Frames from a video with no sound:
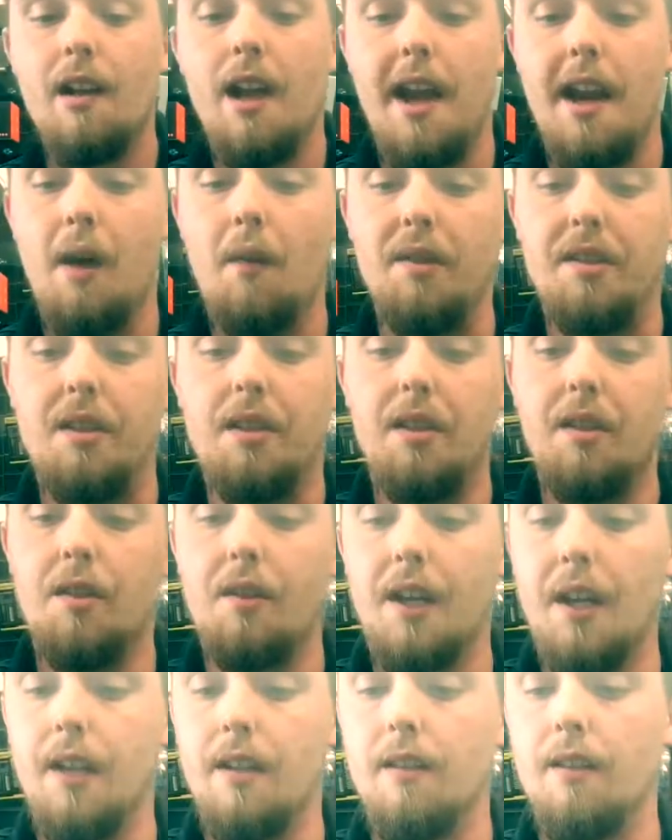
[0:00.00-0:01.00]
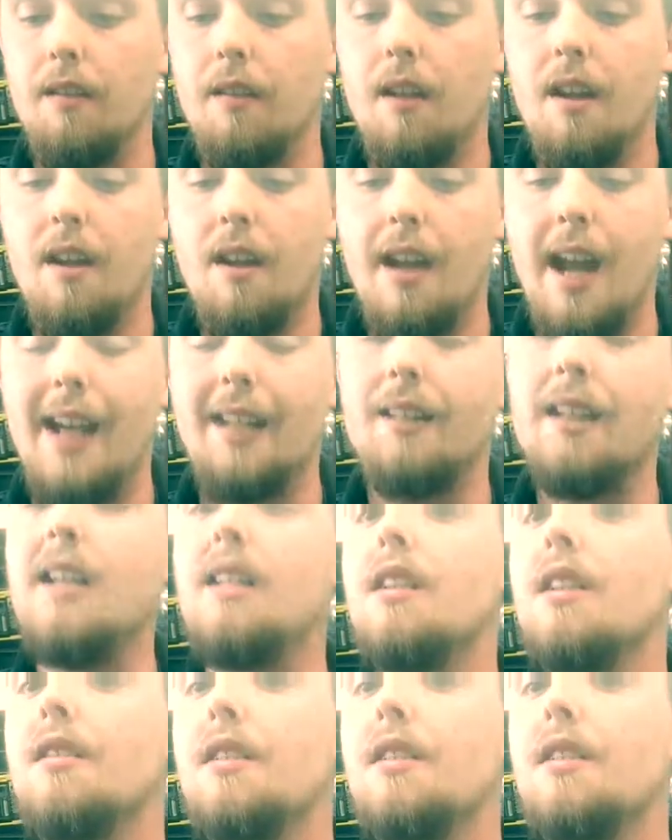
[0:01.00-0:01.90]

and I was still getting at least a